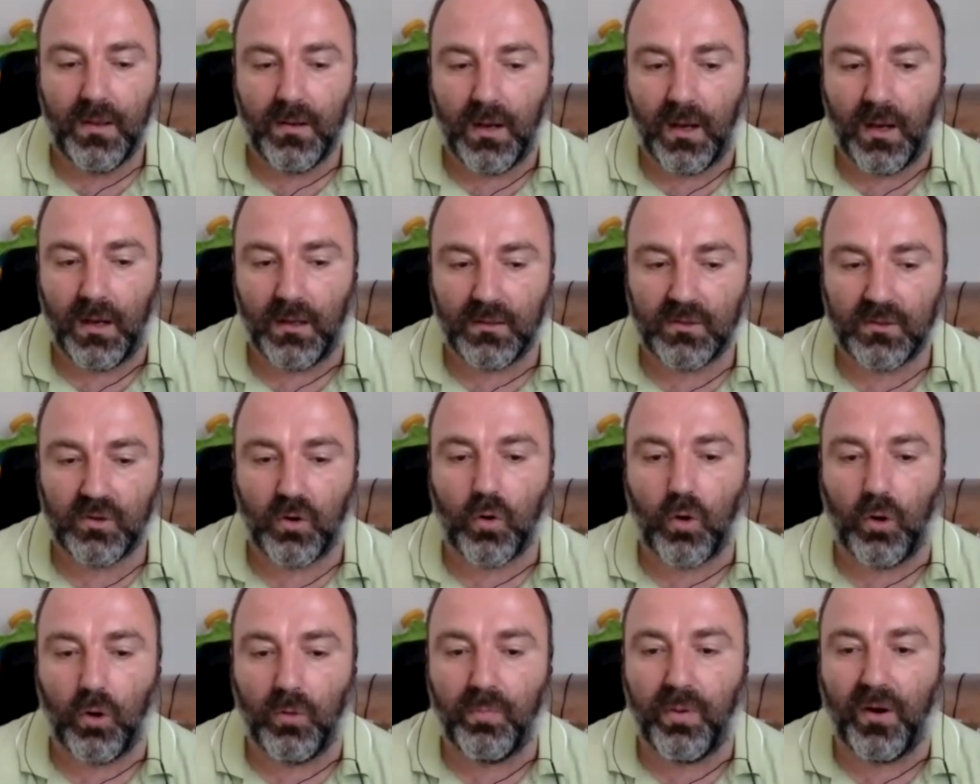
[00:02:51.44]

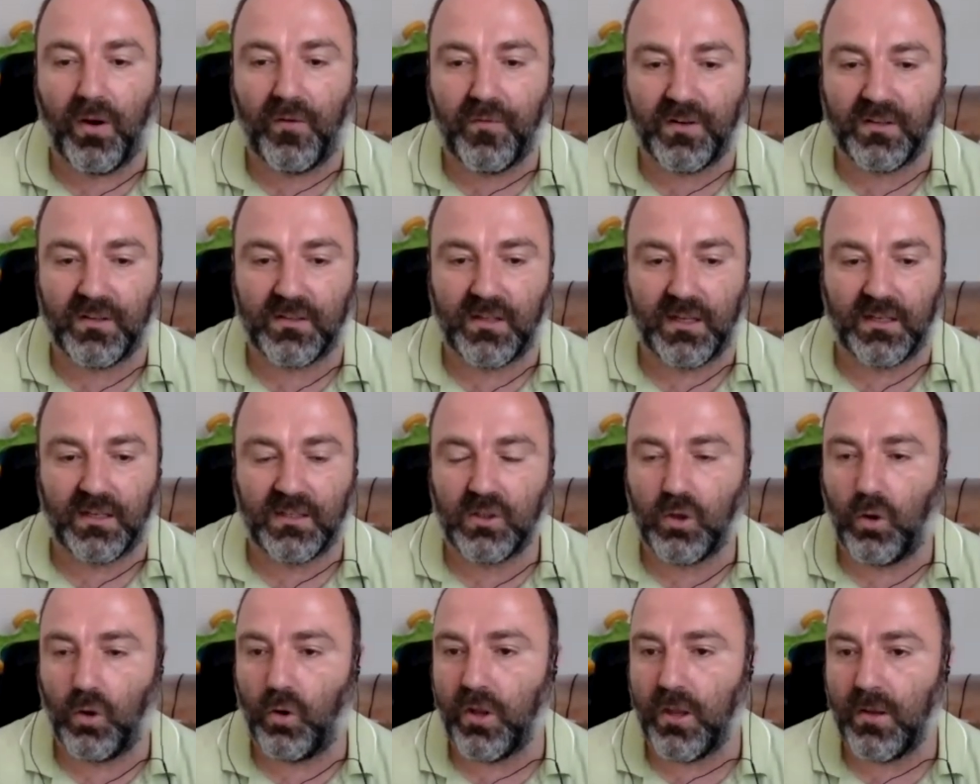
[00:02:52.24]
so-called buffers like
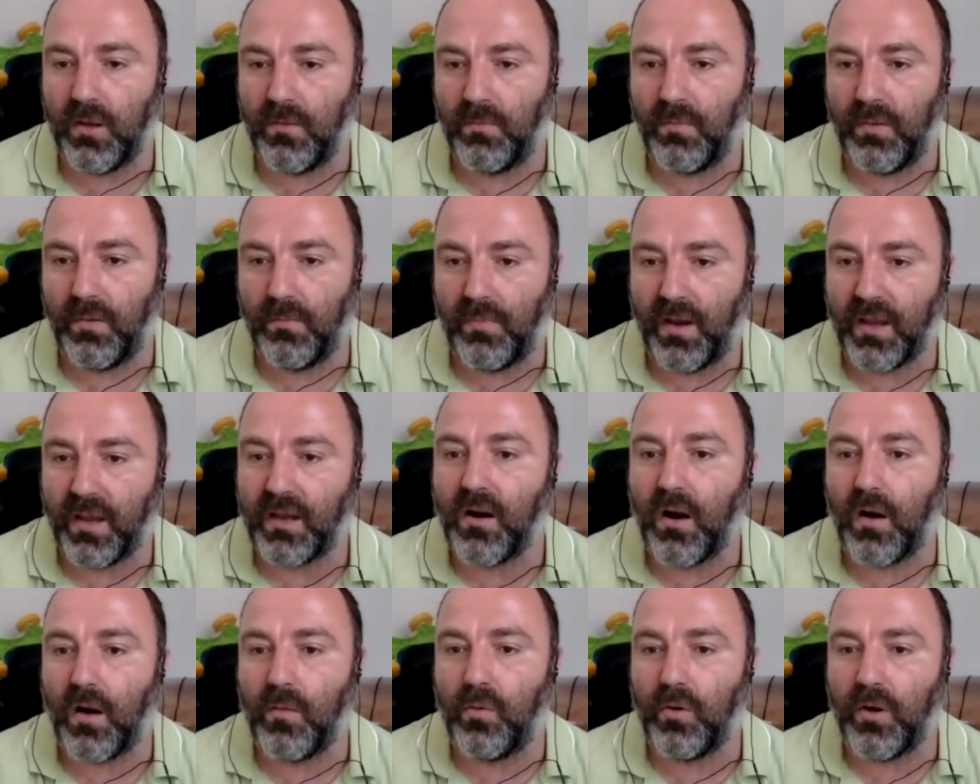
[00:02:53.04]
sodium
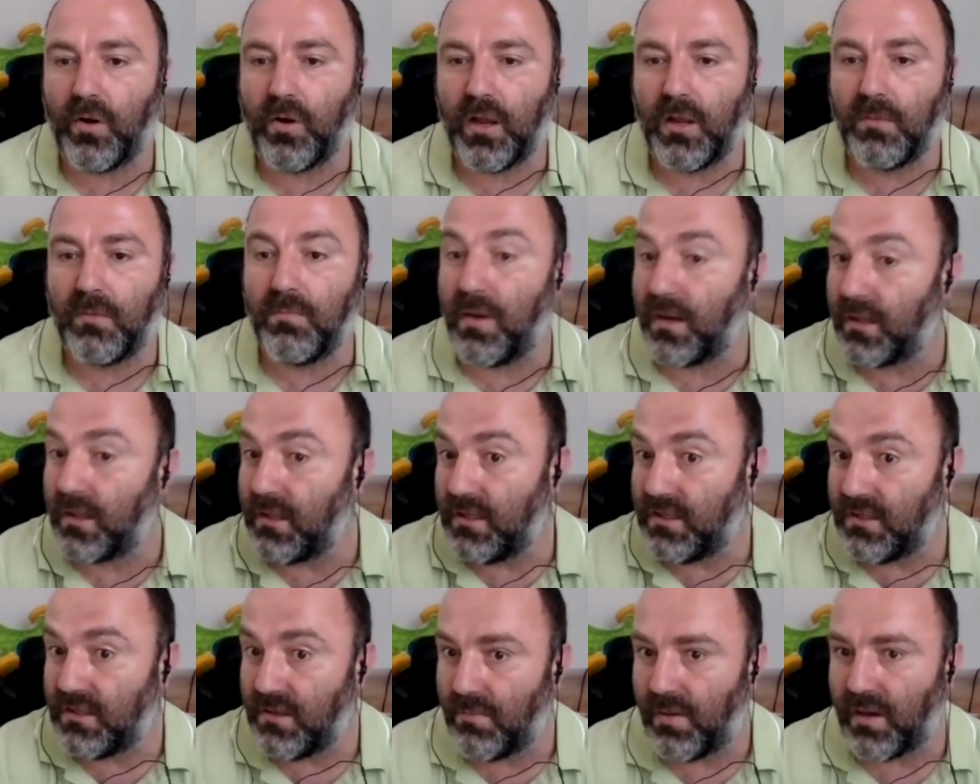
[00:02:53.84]
bicarbonate,
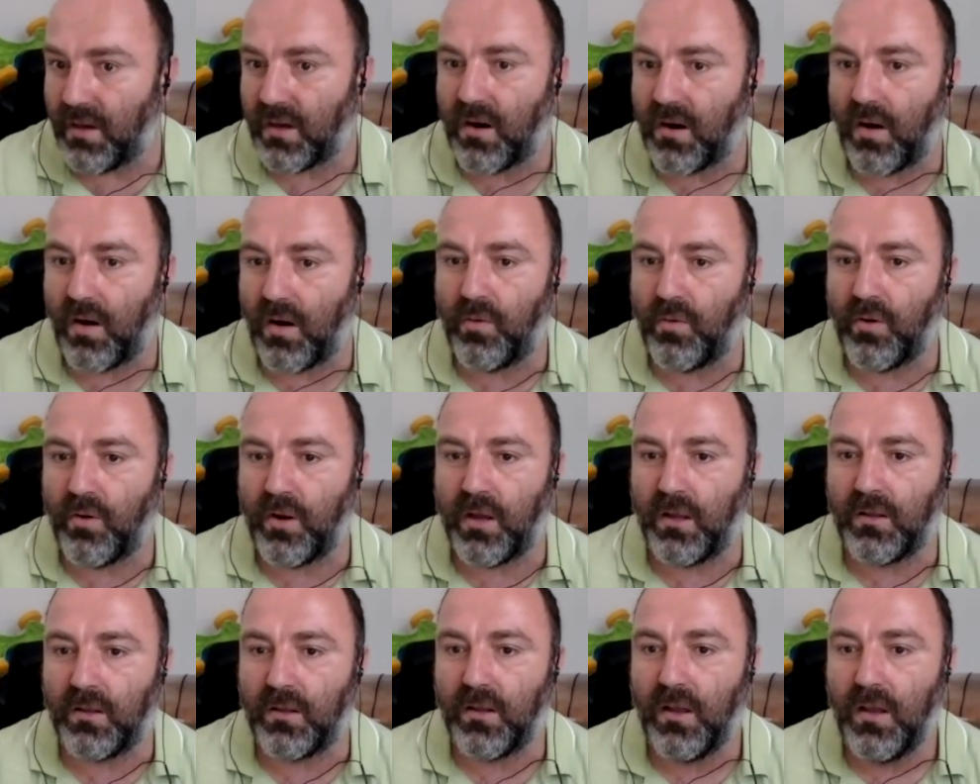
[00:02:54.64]
magnesium
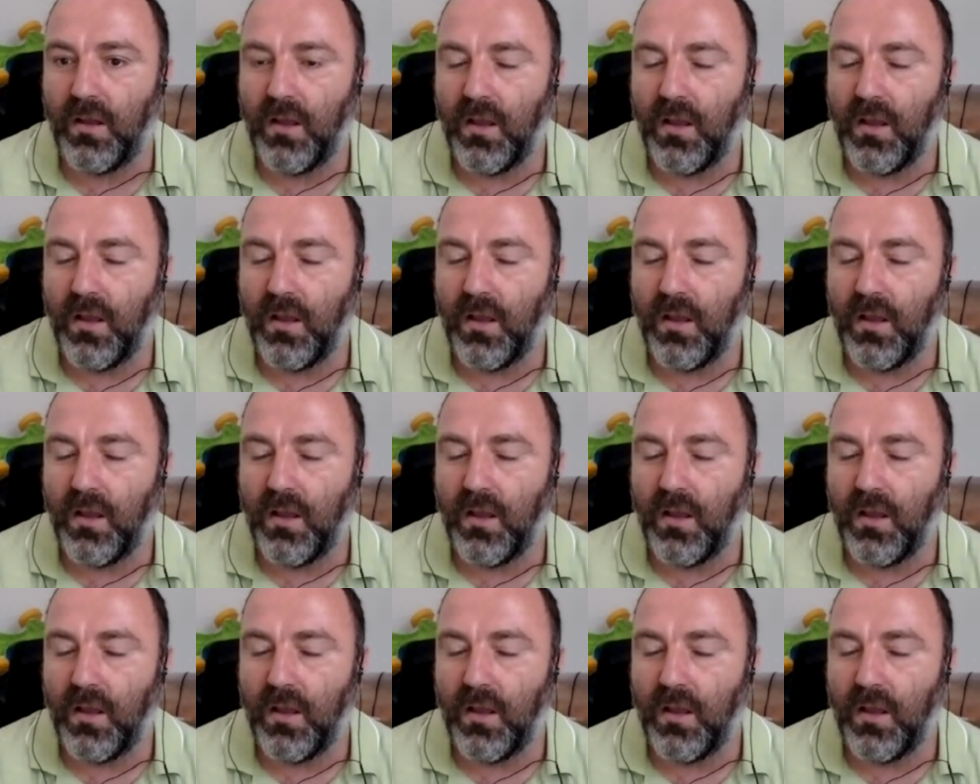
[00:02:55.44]
bicarbonate,